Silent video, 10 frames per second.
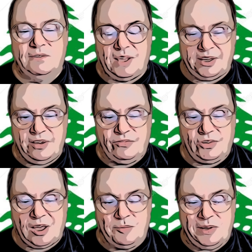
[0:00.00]
Thank you for
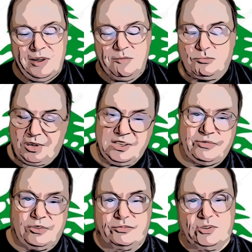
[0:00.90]
coming.
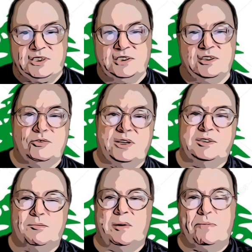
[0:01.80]
Please feel free to
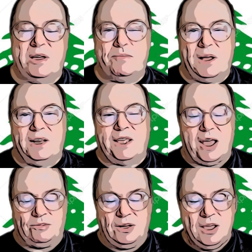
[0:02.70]
donate to my PayPal
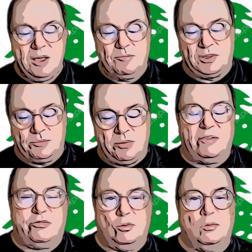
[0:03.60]
account. But
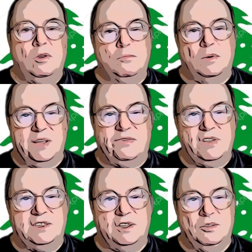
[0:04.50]
above all, whatever
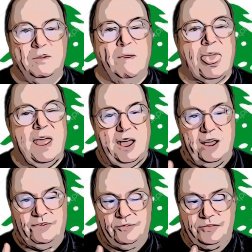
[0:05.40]
you do,
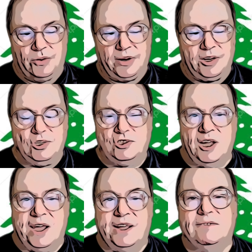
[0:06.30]
have a very good
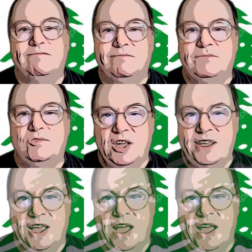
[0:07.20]
day. Take